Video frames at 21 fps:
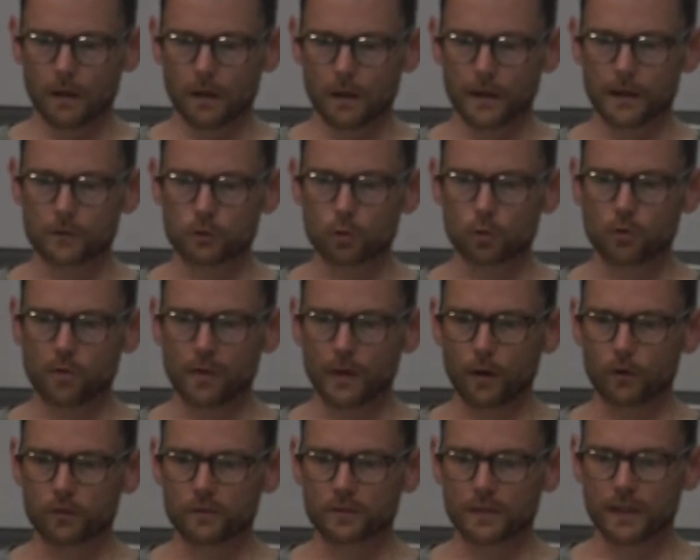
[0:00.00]
In
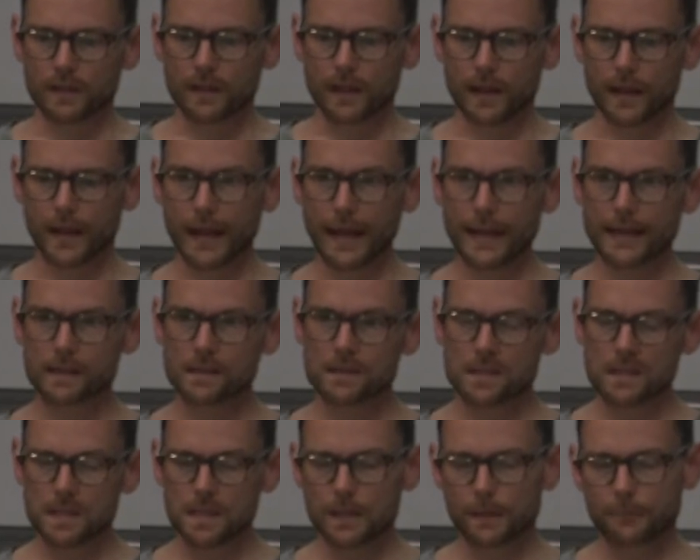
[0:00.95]

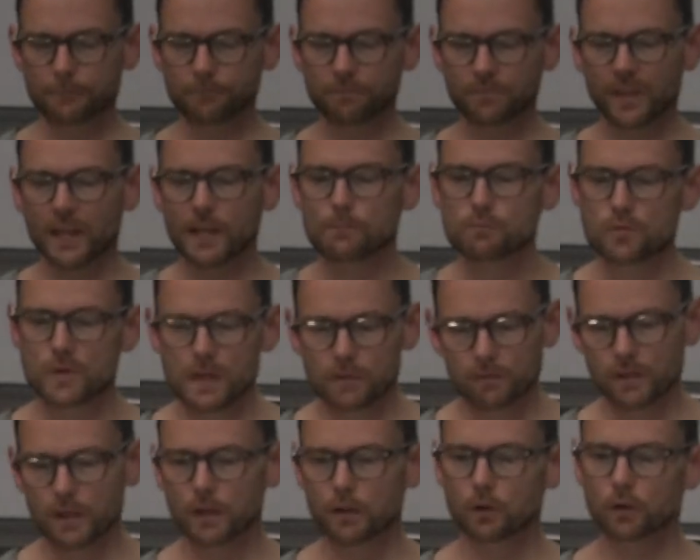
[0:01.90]
2018, it
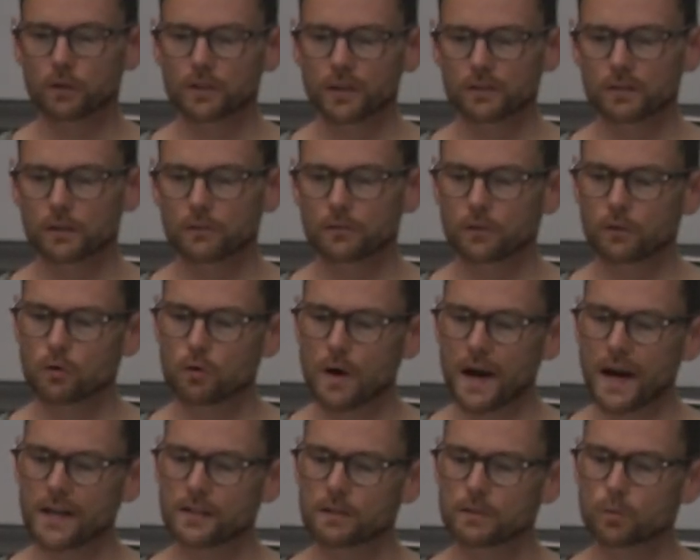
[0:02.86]
briefly looked as if the
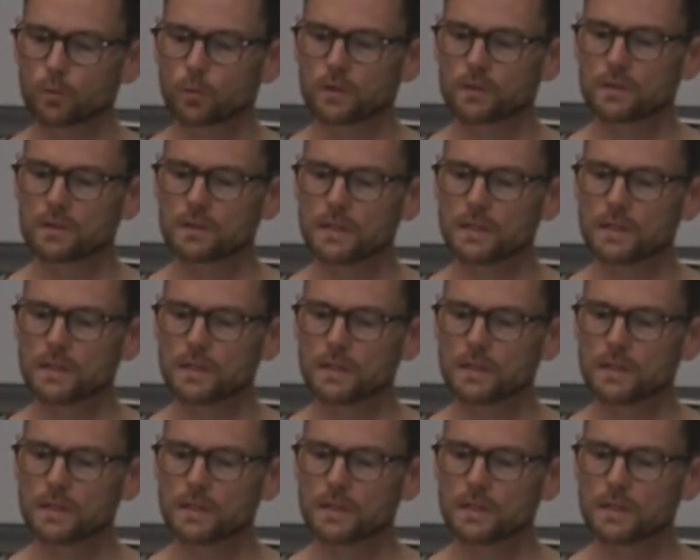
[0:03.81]
crash would